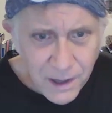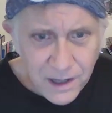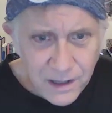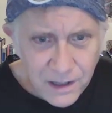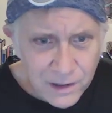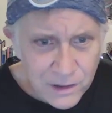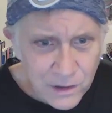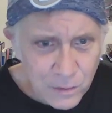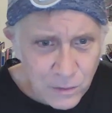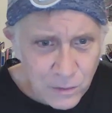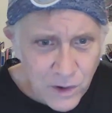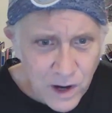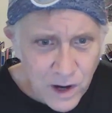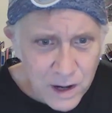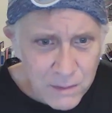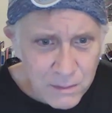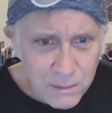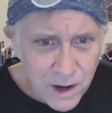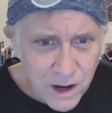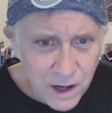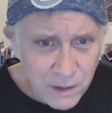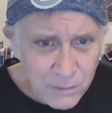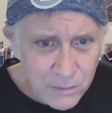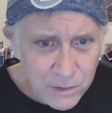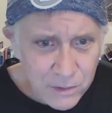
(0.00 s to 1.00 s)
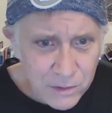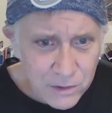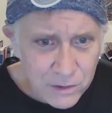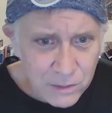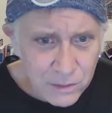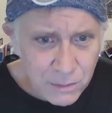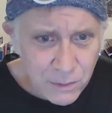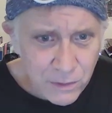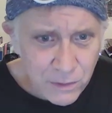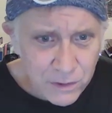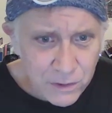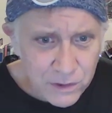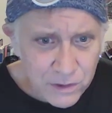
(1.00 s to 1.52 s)
anybody in their right
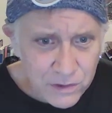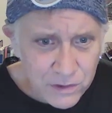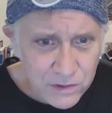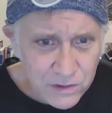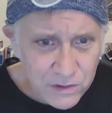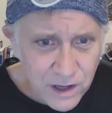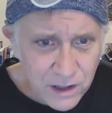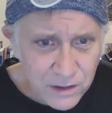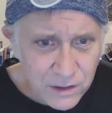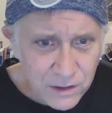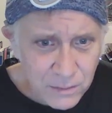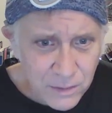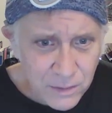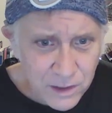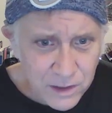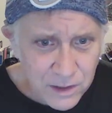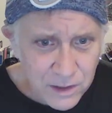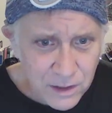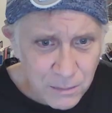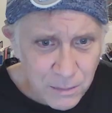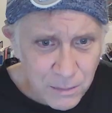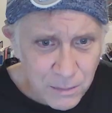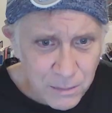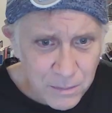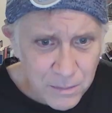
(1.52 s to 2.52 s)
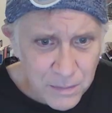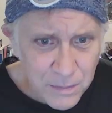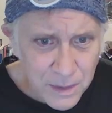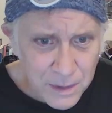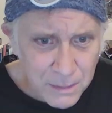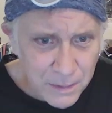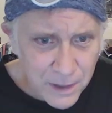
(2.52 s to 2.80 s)
mind would support the sentiment that